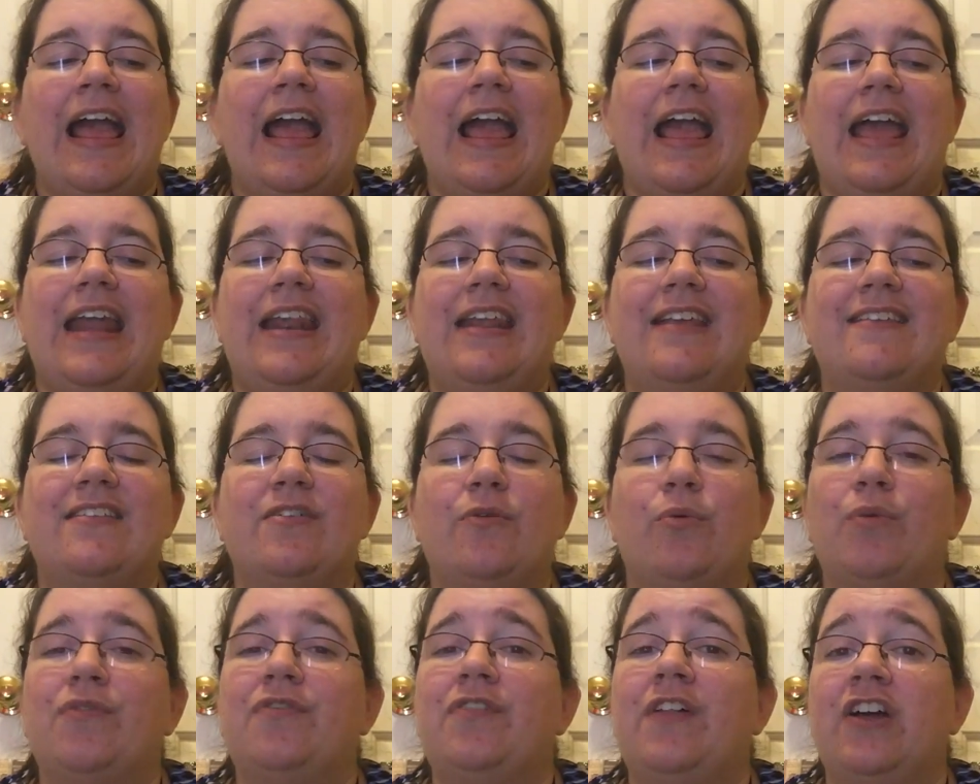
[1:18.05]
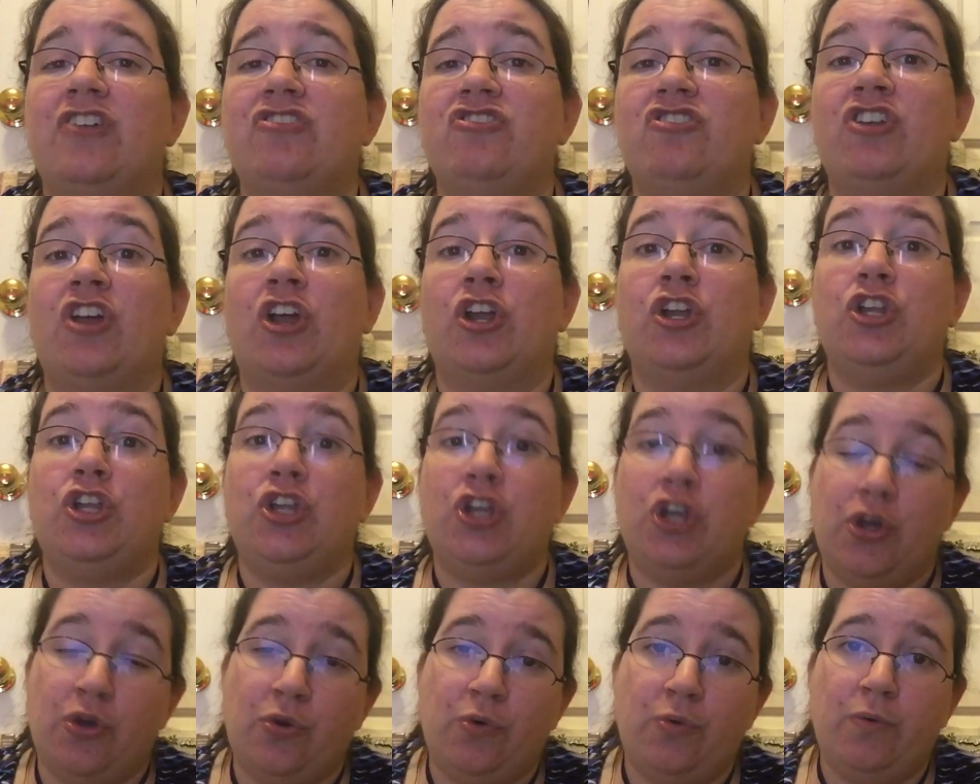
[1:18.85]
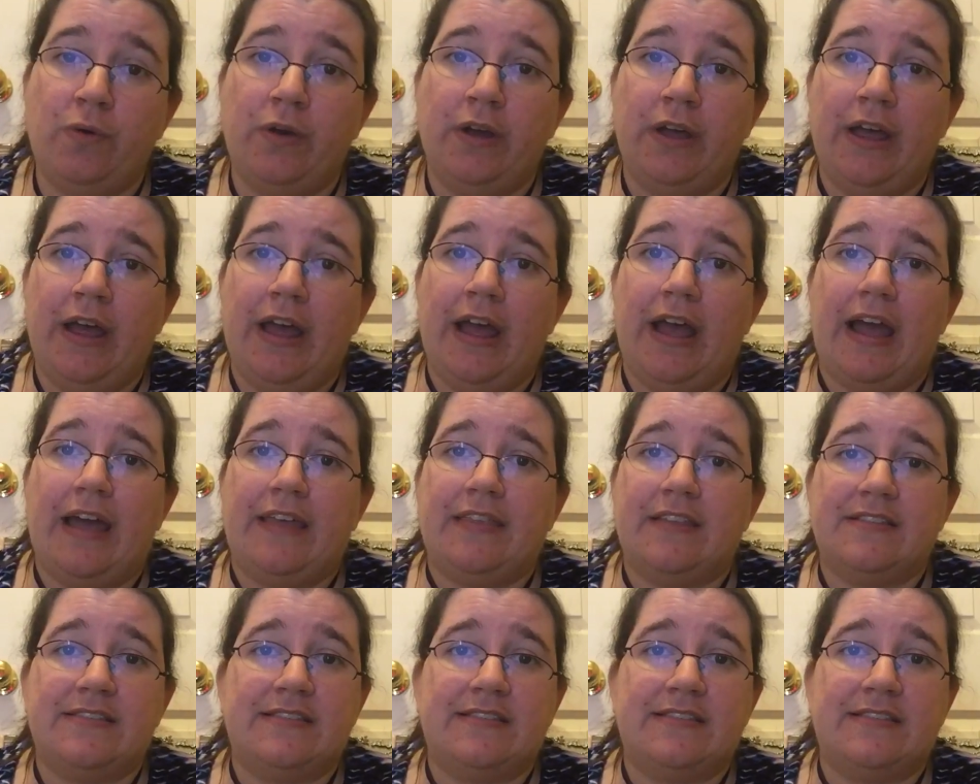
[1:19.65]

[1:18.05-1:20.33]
It is a reflection on you and the